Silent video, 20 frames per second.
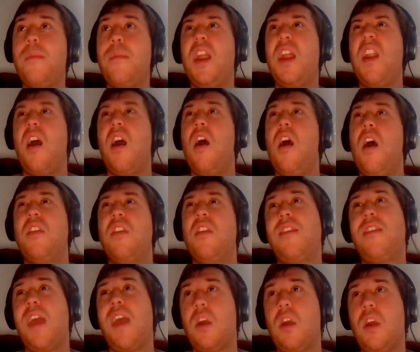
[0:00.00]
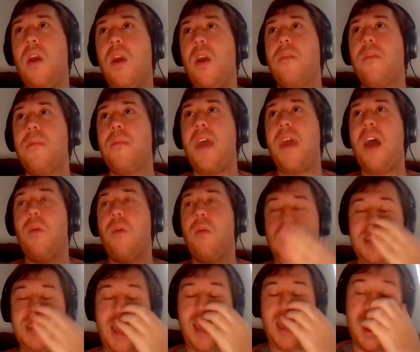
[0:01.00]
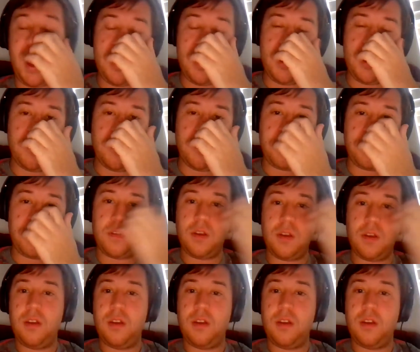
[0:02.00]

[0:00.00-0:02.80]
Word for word: I mean, the takeaway from that was kind of